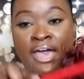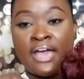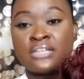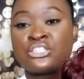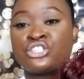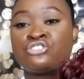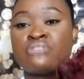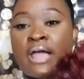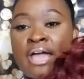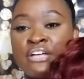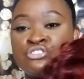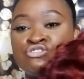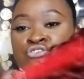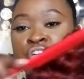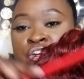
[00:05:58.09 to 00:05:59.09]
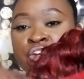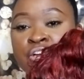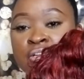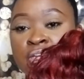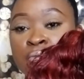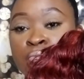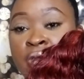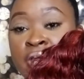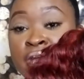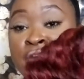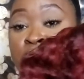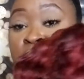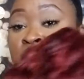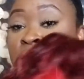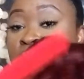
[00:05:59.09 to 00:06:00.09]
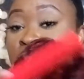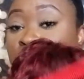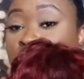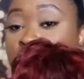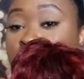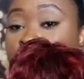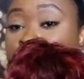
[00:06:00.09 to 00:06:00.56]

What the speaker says: extra curly, wet curly look.